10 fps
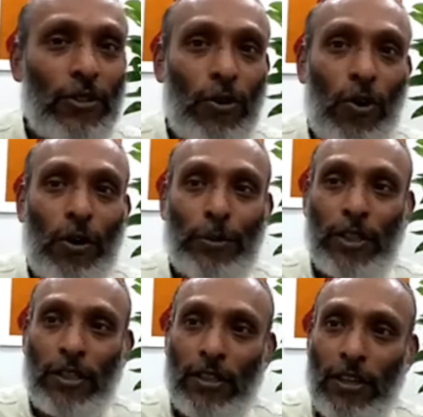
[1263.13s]
No
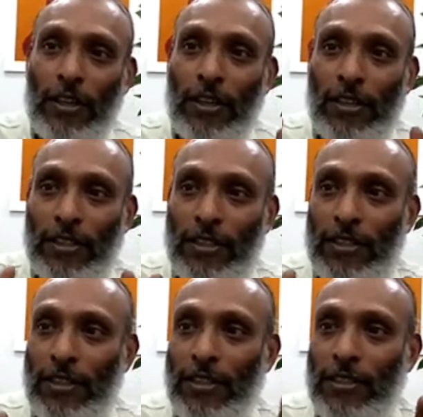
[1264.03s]
option. It's
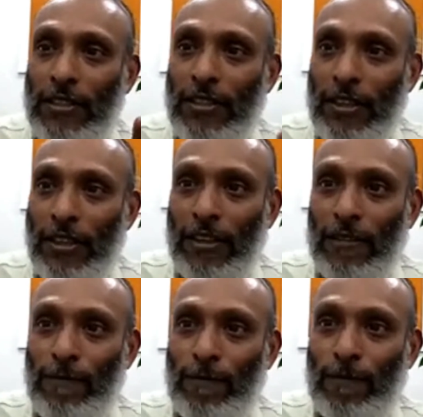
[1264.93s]
just sitting.
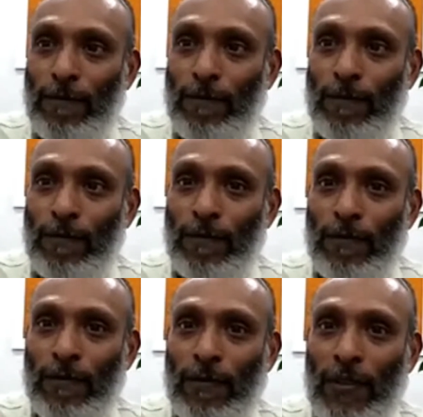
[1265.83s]

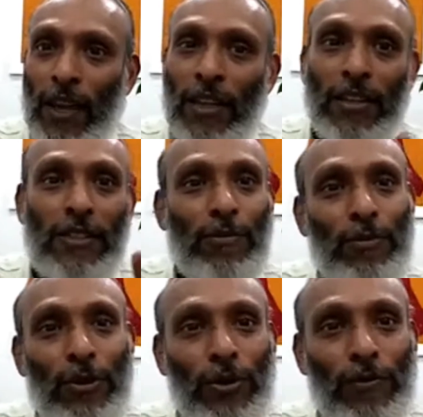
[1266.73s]
And this
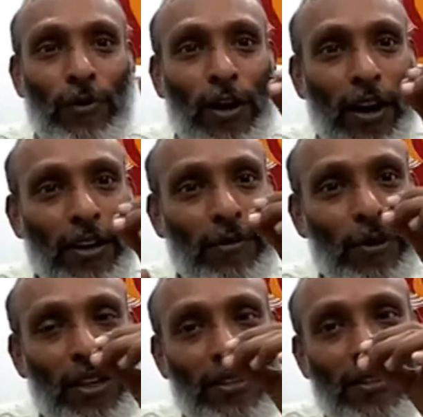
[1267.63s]
beautiful
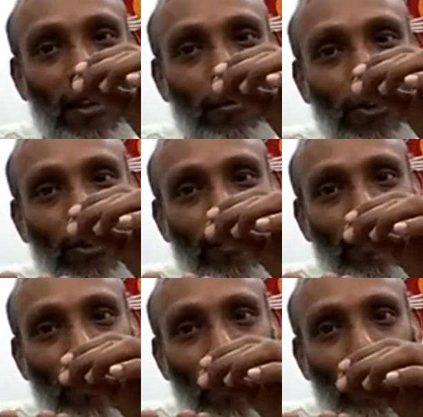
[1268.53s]
honeybee is coming to the
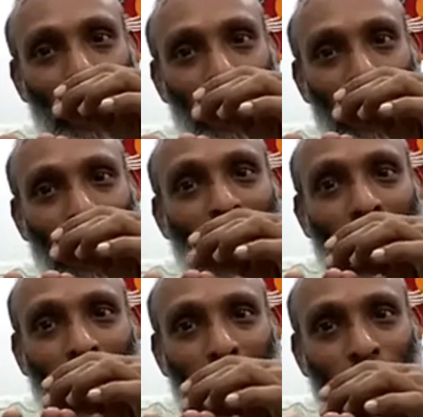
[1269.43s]
flower
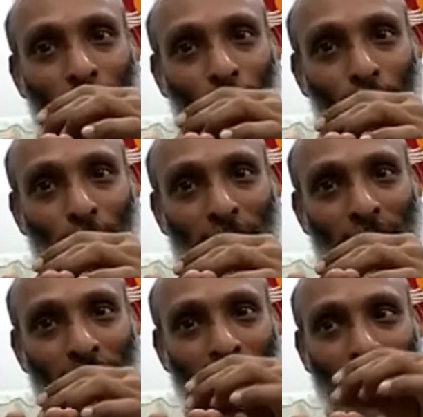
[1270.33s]
and robbing the
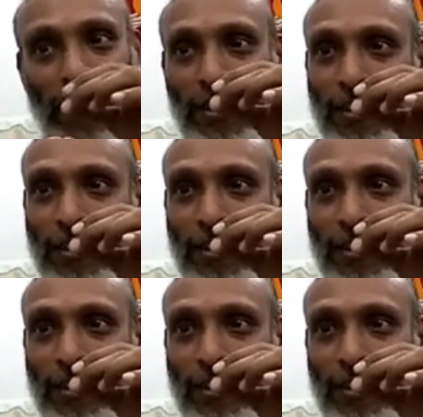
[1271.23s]
honey.